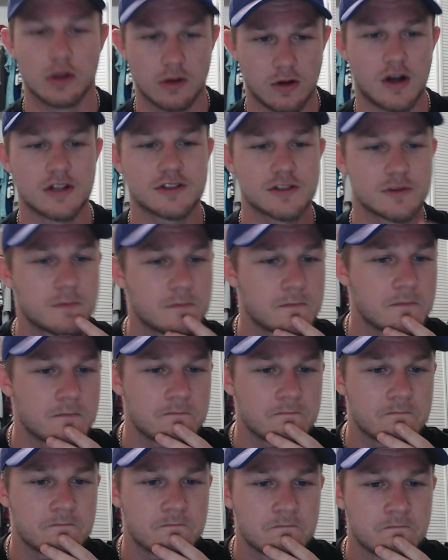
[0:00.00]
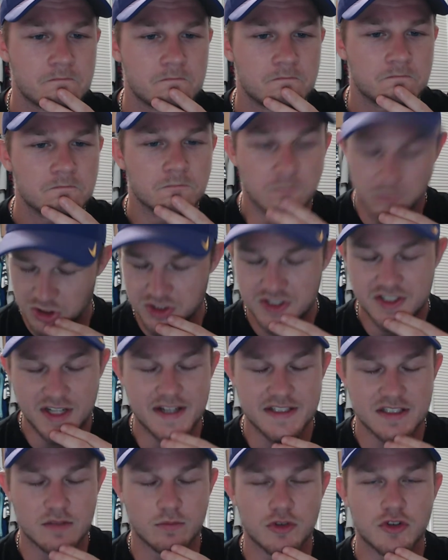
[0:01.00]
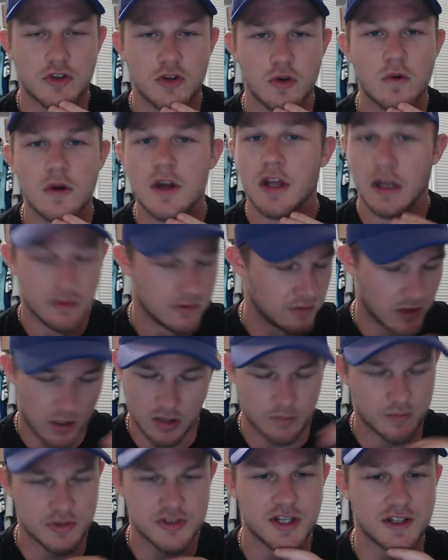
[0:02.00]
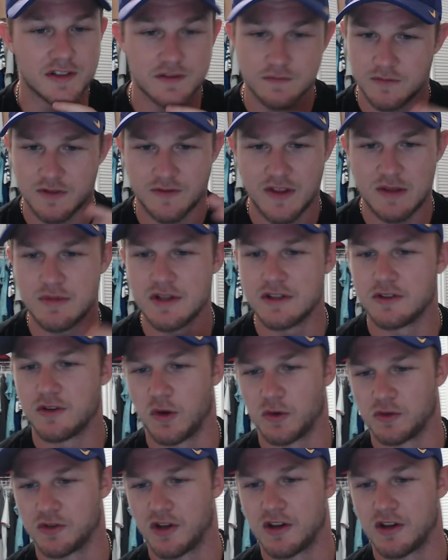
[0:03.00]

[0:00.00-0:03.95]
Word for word: lost. Cincinnati's number two, 100% they beat Tulsa.